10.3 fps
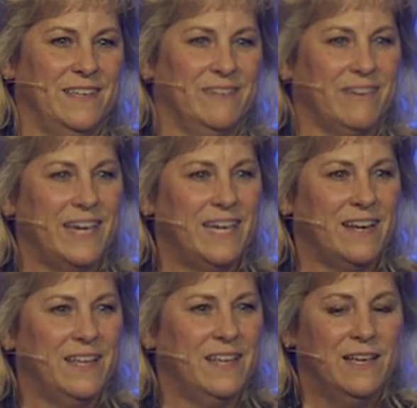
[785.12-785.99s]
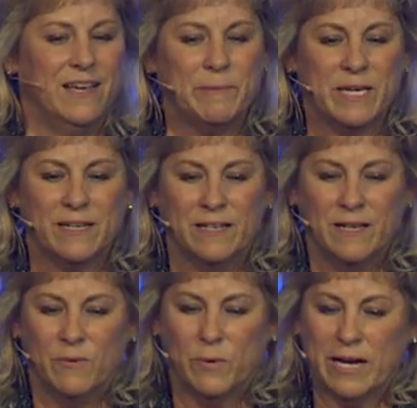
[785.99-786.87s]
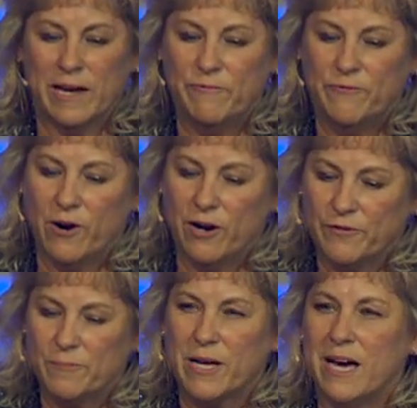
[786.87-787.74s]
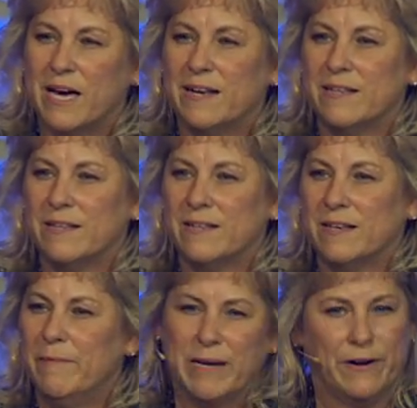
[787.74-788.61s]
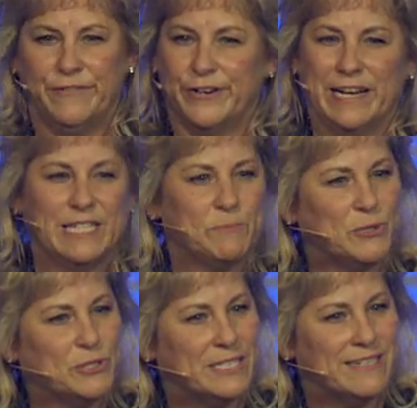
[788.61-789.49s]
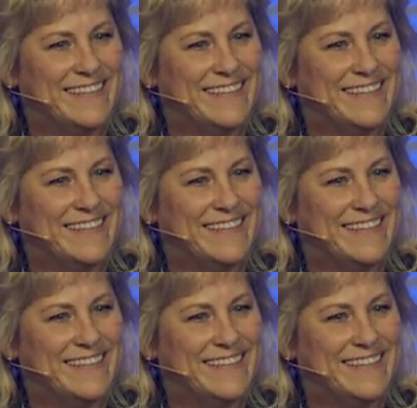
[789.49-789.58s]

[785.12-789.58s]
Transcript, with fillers: right? I mean, when I'm far from God, I'm not a very nice person.